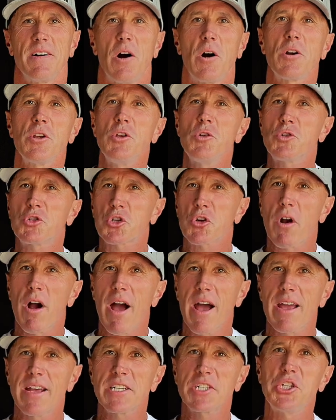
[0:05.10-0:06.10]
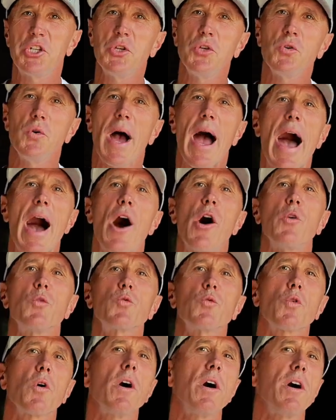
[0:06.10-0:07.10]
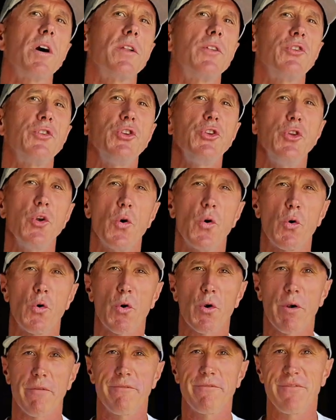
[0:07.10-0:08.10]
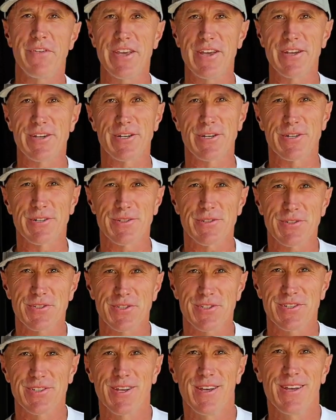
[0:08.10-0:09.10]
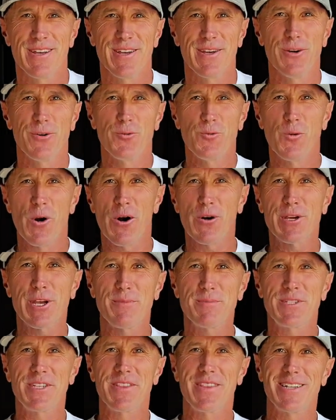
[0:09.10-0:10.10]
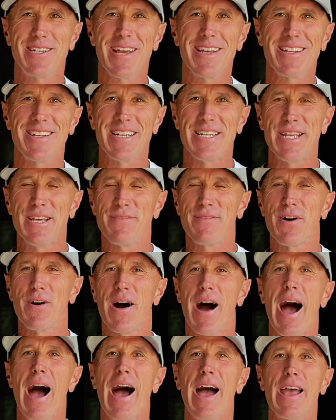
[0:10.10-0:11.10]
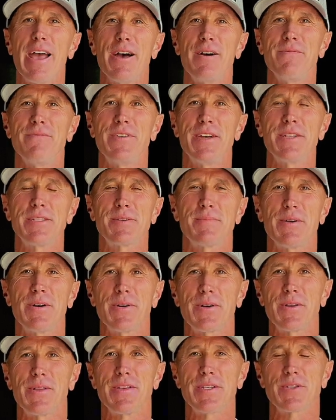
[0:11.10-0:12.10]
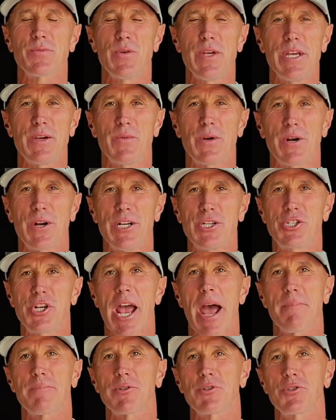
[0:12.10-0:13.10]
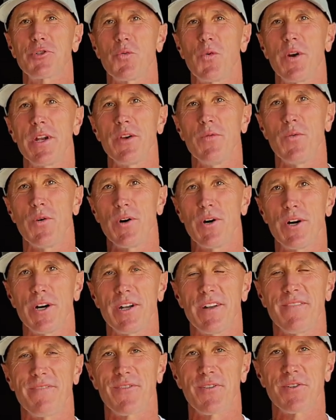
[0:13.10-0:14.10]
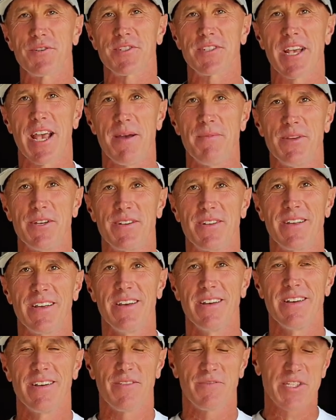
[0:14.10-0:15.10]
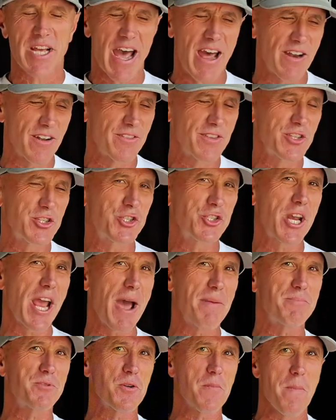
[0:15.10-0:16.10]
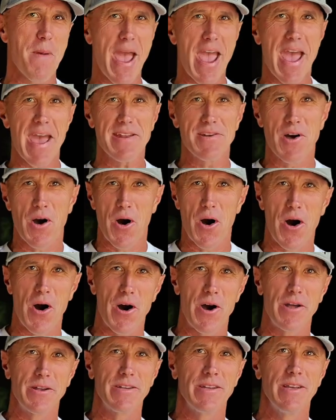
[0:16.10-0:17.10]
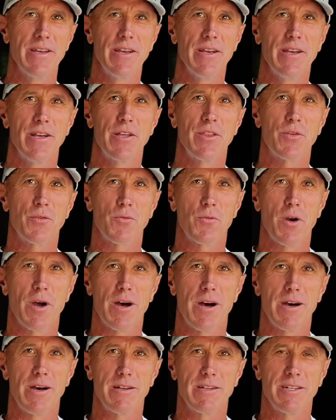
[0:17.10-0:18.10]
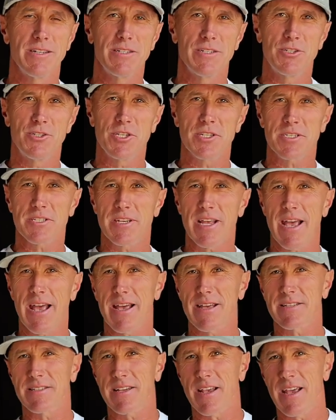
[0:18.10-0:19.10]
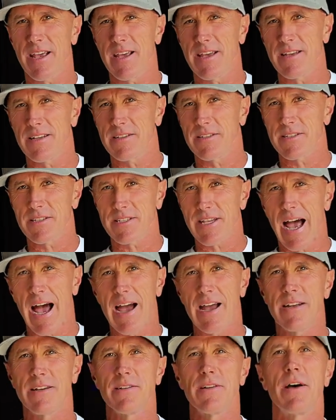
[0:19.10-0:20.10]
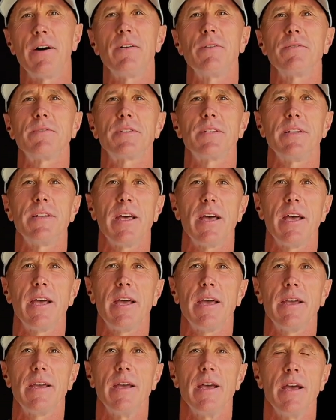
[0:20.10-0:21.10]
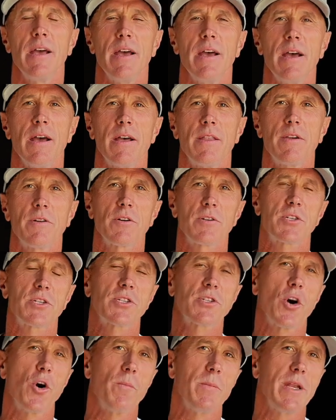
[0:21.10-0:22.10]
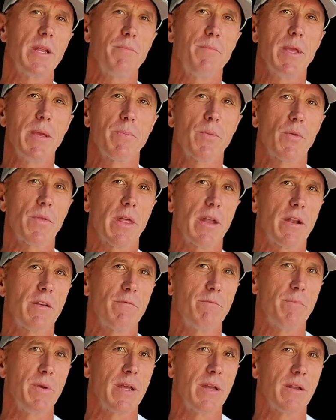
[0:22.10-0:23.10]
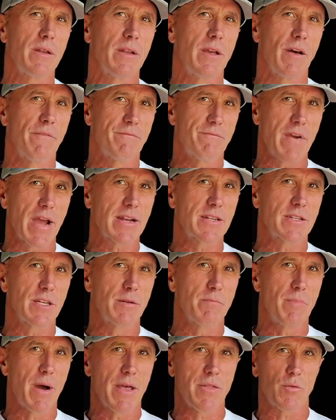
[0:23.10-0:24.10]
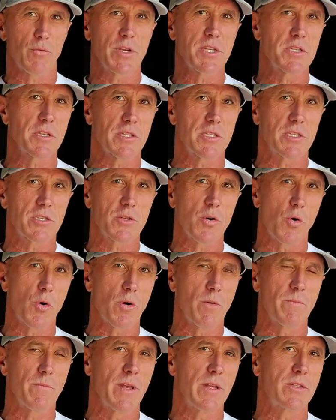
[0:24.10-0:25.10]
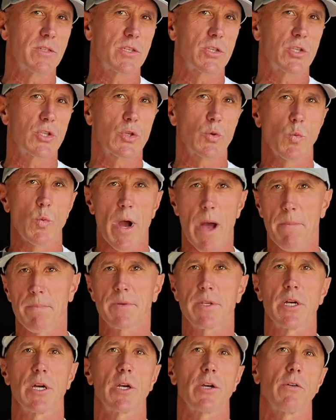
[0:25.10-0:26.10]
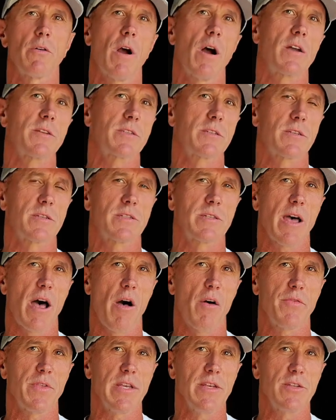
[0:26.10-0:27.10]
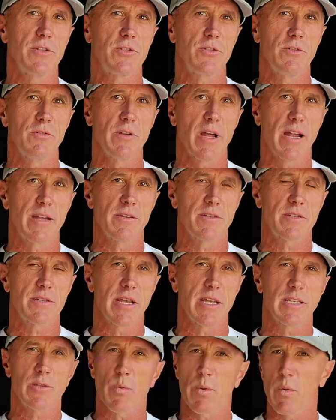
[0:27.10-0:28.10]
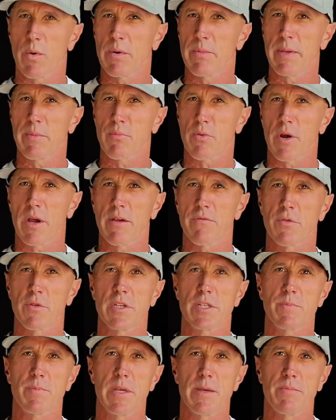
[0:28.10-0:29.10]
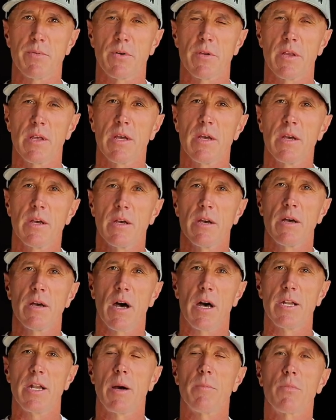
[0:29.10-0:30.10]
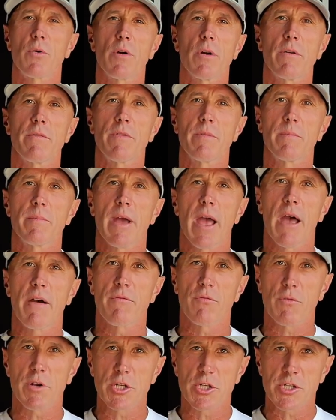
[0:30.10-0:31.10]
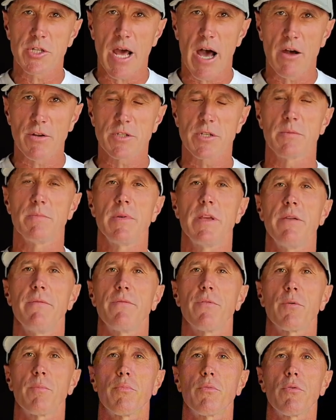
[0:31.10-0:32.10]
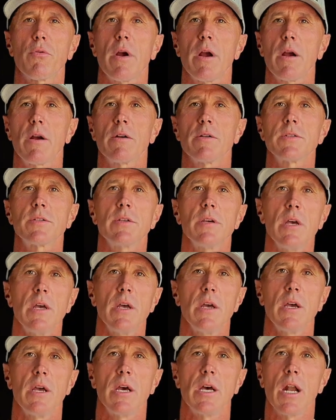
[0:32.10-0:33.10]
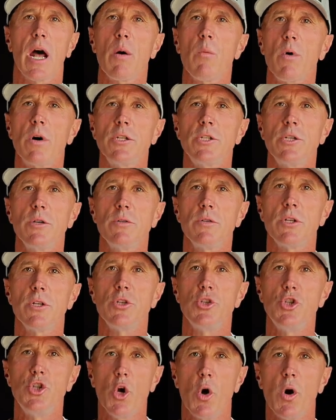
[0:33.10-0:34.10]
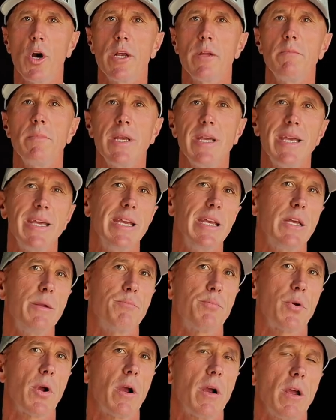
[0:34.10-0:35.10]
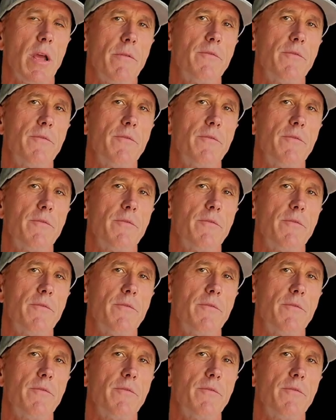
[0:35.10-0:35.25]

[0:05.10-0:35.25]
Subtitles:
Are you trying to outrun your fears? Welcome to the Daily Devo. I am Vince Miller. This week we're in chapter 21 of 1 Samuel. I've titled this chapter, Man on the Run. And just as a side note today, there are so many people that have been affected by the recent storm that swept across the southeast United States. We want to be praying for these people. A number of them have reached out to me for prayers, and I want you to join me in prayer.